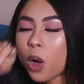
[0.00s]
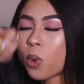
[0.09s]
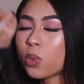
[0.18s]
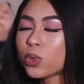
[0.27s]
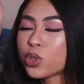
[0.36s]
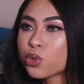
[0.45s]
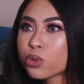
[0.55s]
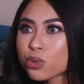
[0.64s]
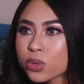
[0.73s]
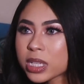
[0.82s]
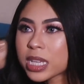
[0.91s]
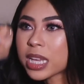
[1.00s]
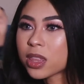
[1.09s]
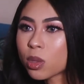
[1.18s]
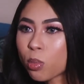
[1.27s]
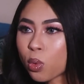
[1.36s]
what was truly
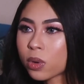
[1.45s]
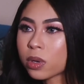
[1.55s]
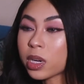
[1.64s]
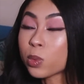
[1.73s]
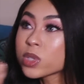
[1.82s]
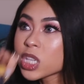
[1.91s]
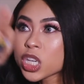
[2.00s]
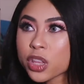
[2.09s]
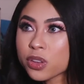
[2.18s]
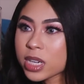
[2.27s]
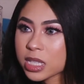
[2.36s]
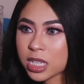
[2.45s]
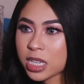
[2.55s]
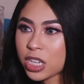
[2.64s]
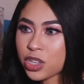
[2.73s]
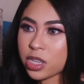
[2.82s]
in the portal. And it was another
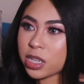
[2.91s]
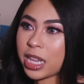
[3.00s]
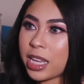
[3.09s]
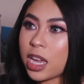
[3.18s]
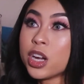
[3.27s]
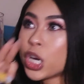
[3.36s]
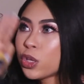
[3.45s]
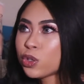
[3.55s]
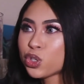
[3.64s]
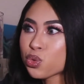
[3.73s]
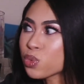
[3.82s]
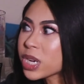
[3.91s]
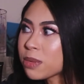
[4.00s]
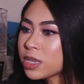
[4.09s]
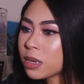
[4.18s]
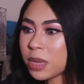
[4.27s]
destination, like another
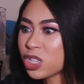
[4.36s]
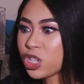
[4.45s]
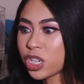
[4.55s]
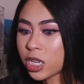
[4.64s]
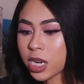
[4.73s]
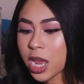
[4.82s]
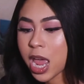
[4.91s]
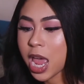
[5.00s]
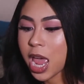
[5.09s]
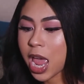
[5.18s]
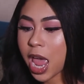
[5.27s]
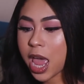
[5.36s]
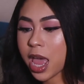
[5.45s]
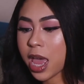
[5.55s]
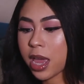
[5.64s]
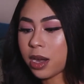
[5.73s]
dream dimension.
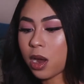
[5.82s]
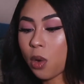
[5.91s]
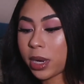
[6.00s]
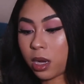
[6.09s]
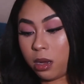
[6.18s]
And oh my